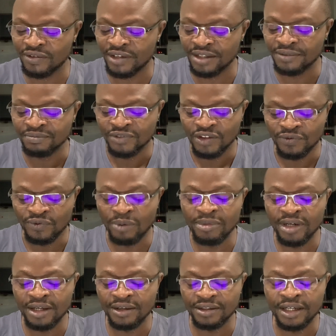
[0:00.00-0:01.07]
of the from
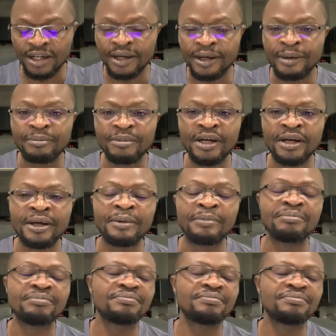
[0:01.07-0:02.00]
the